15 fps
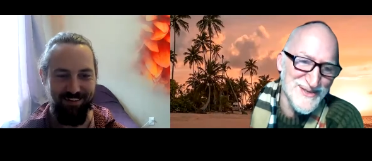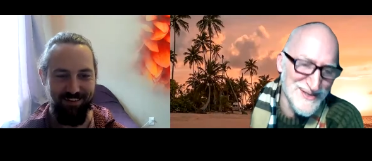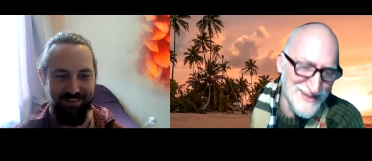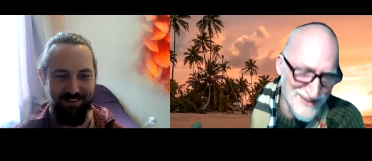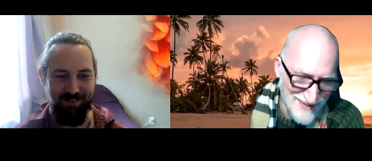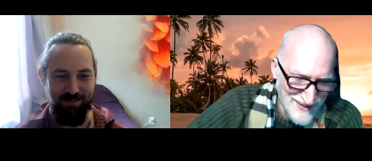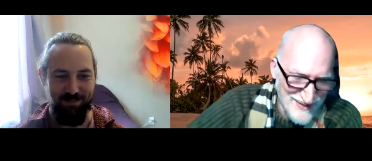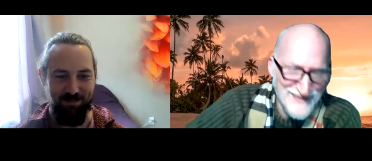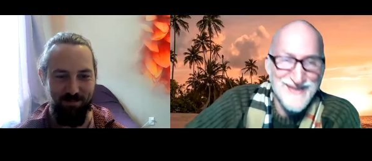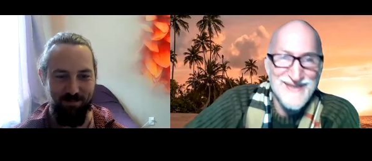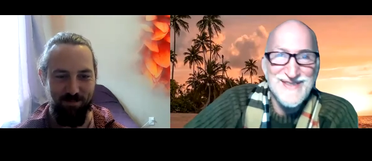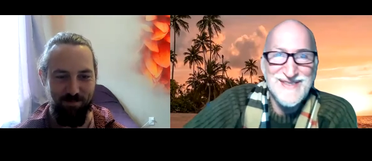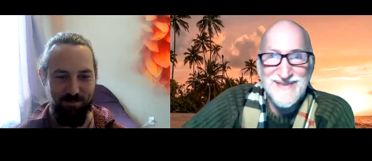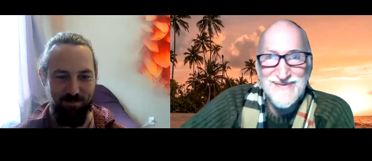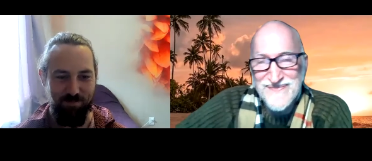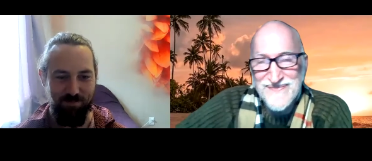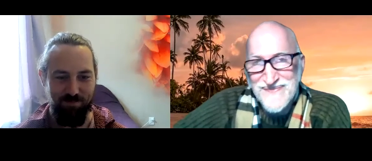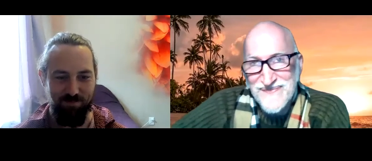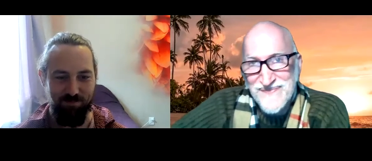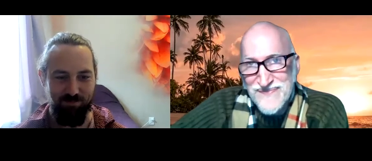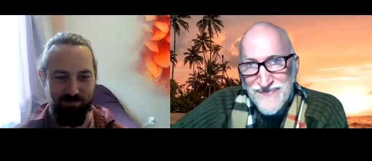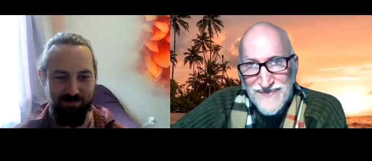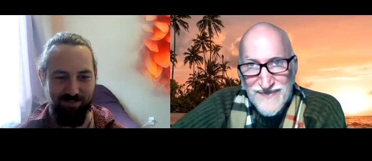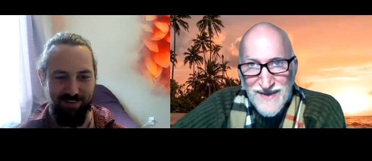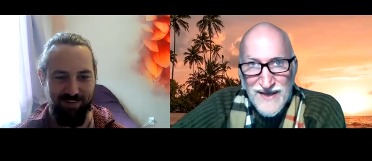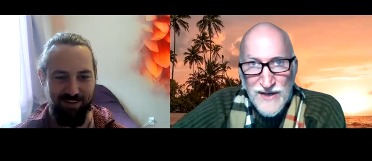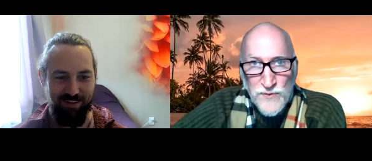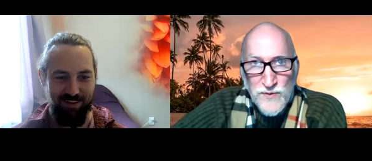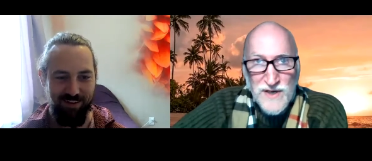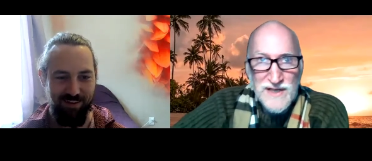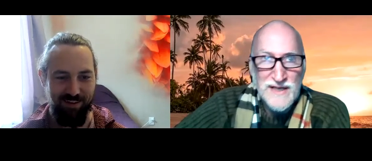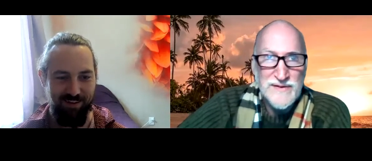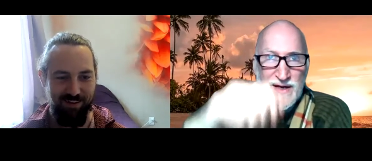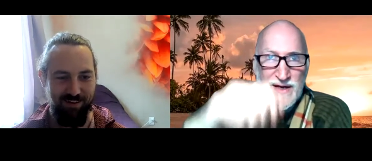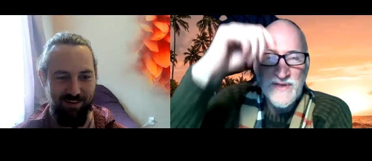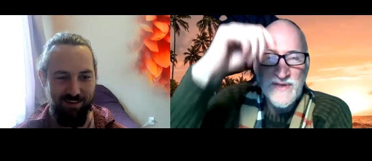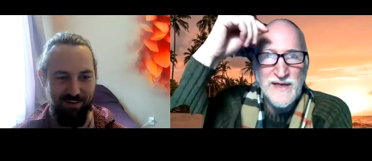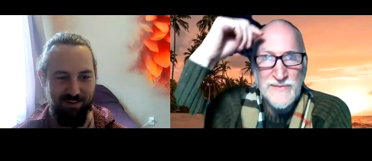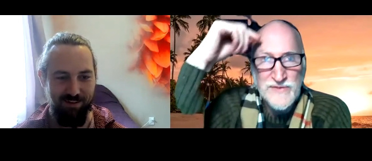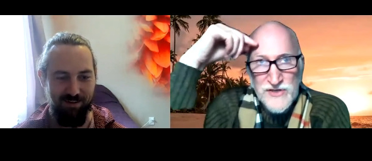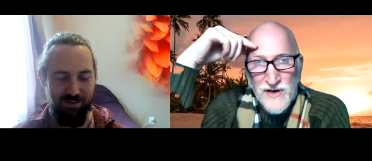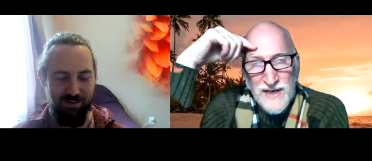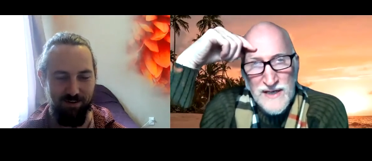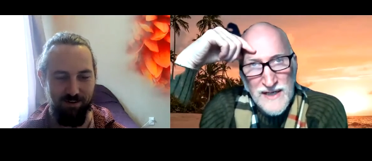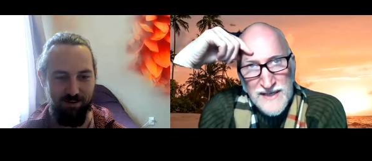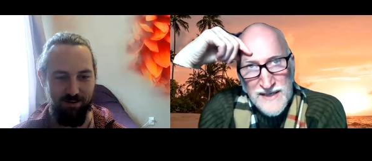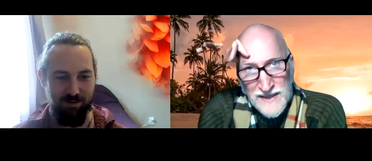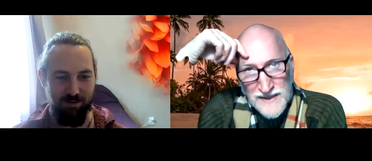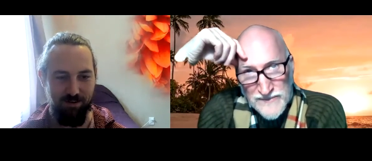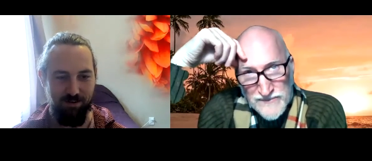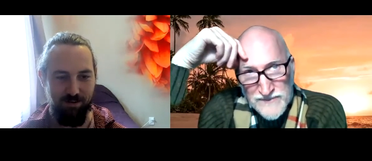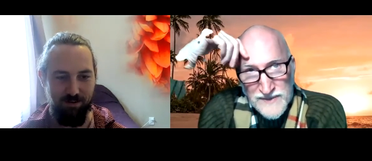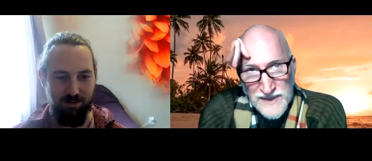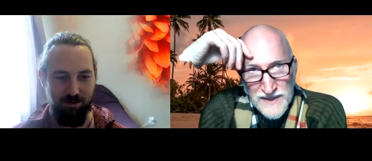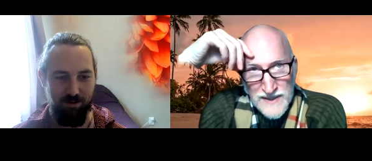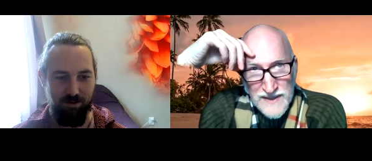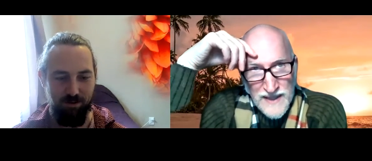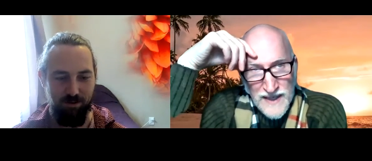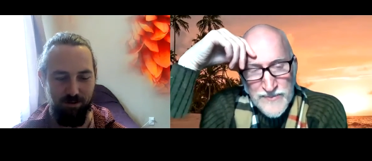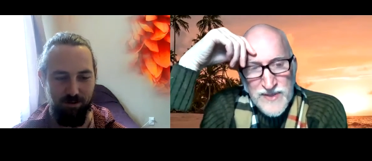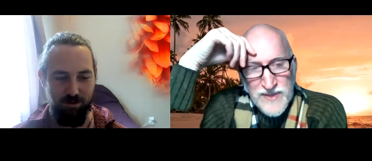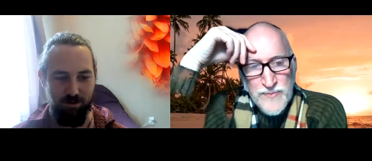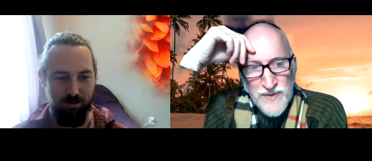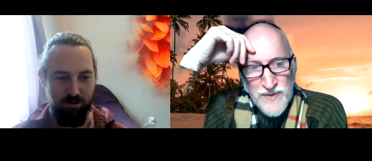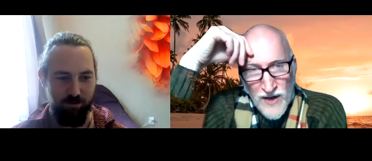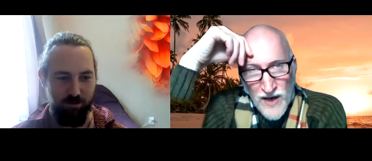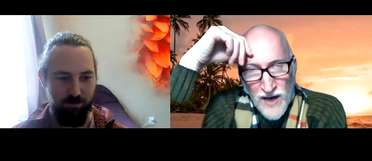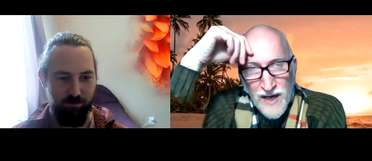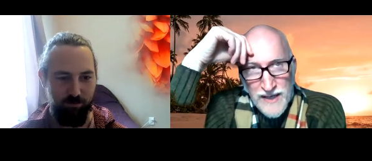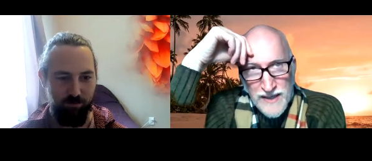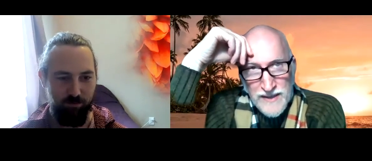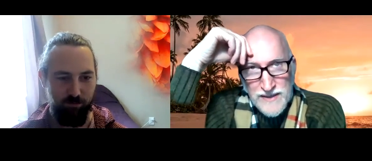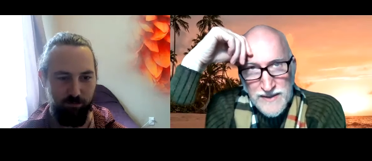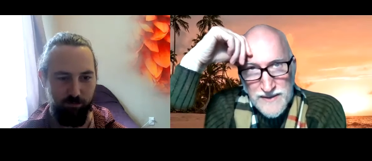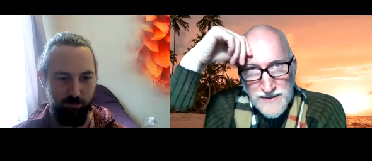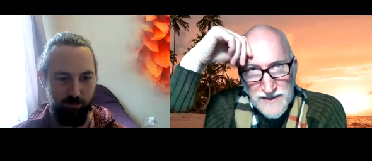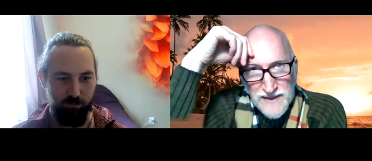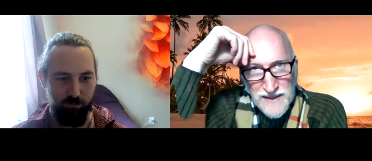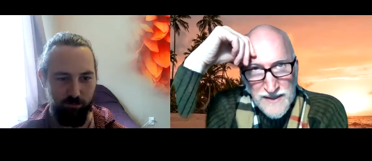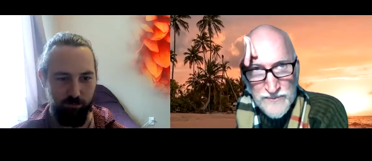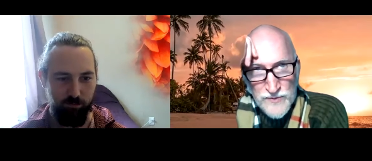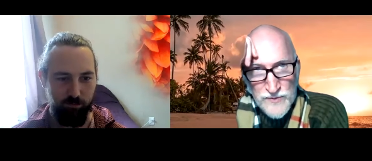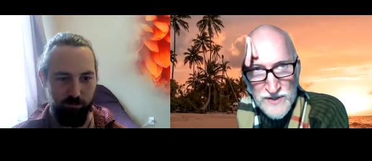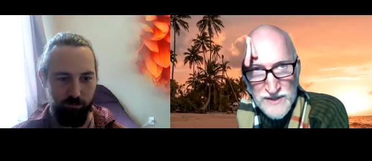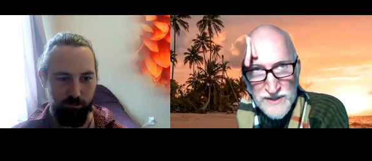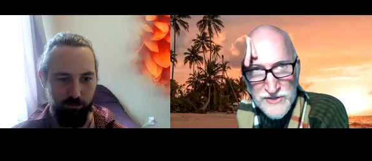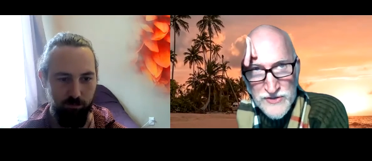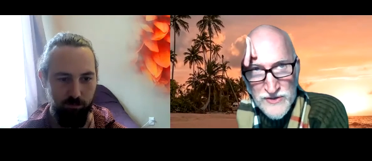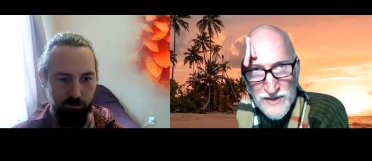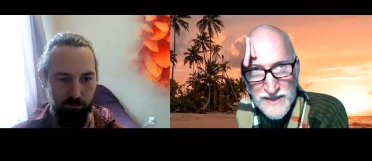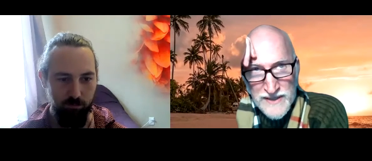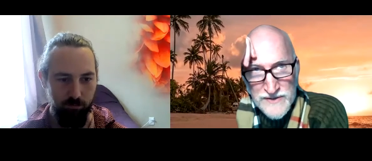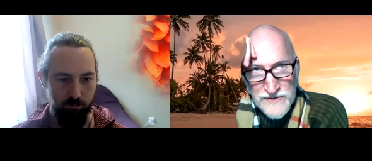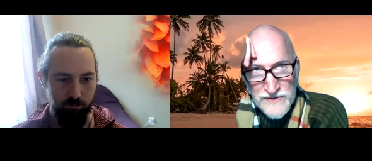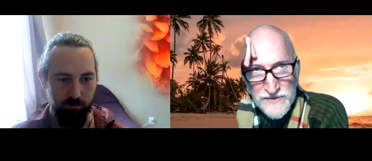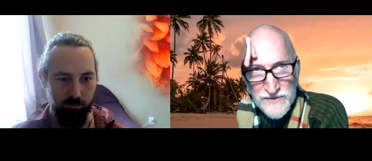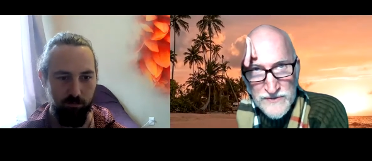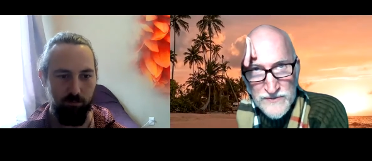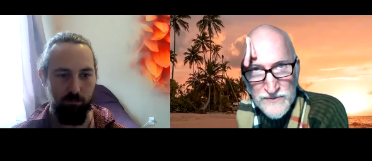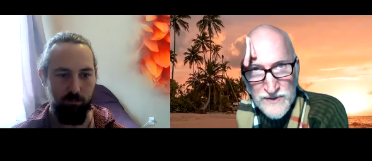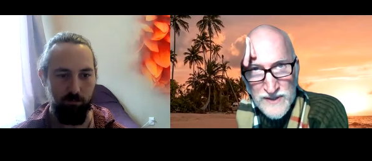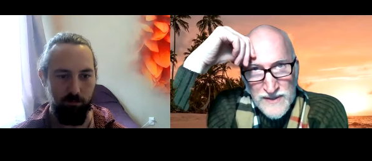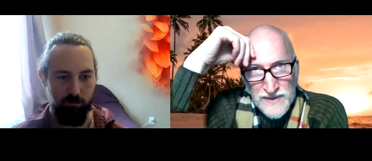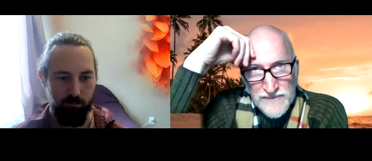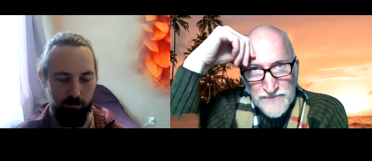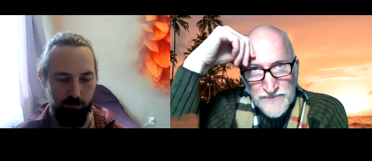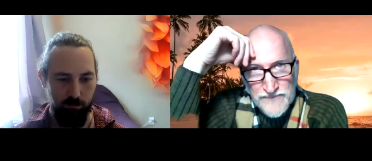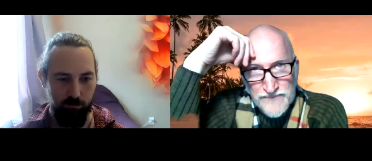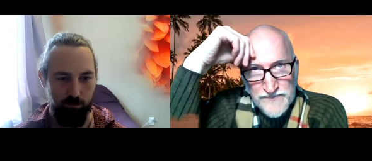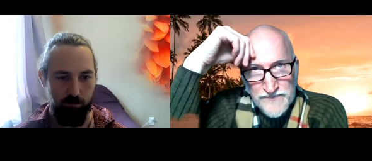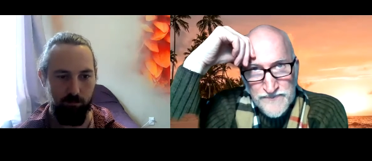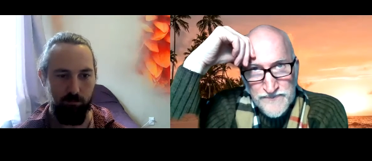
Speaker 1: of the universe. Well, I, I mean, I'm trying, like, I'm, I'm keeping on it. Like, I'm really trying to, um,